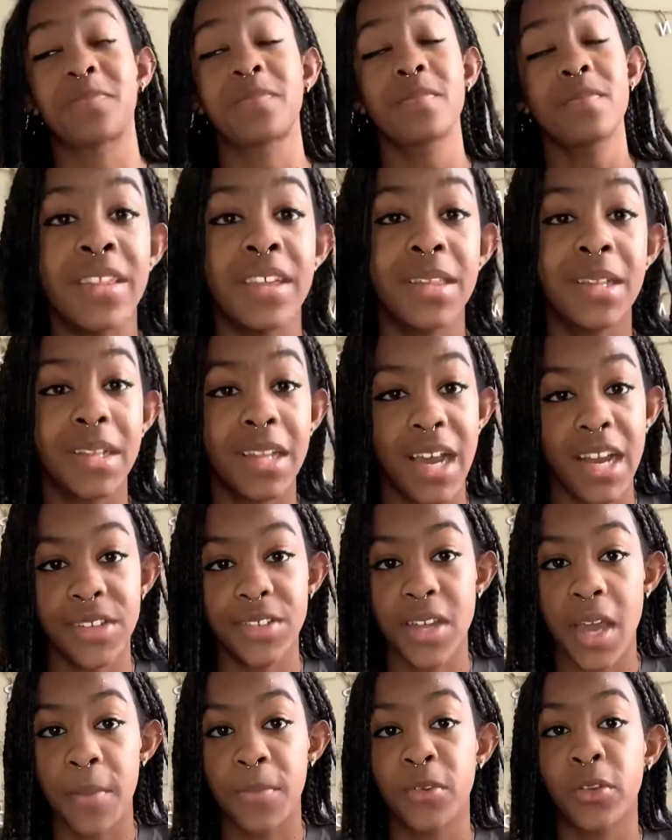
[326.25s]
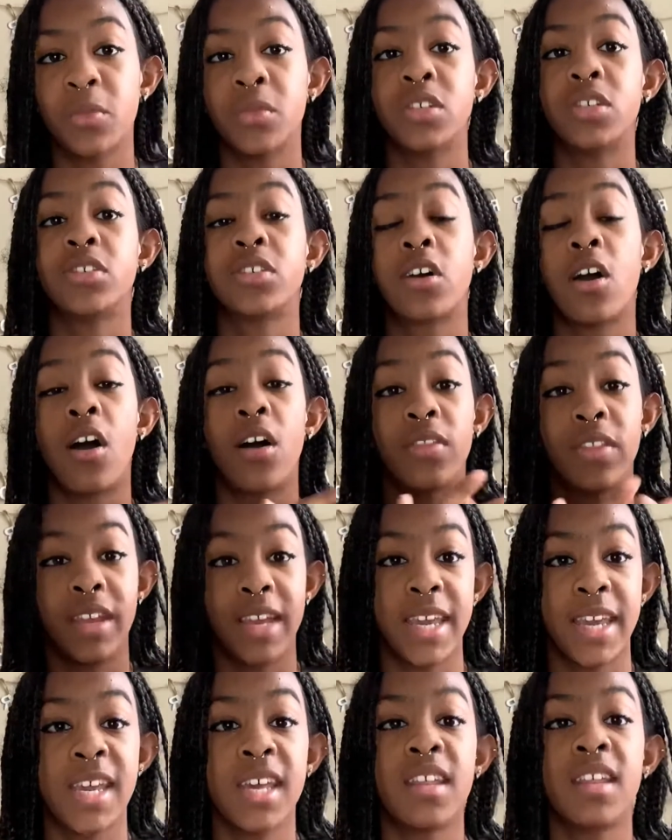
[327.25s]
And then the last chapter, which is called the
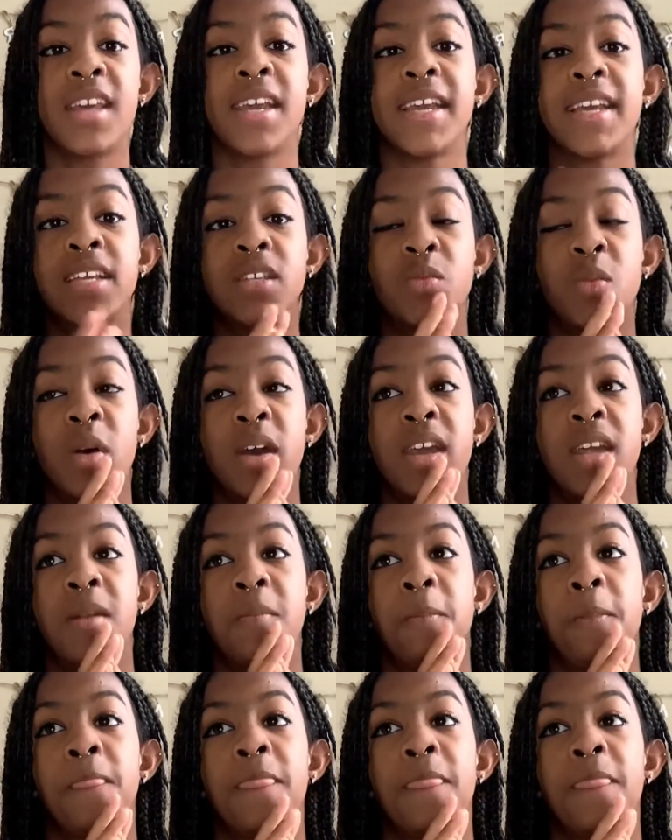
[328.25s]
healing, is when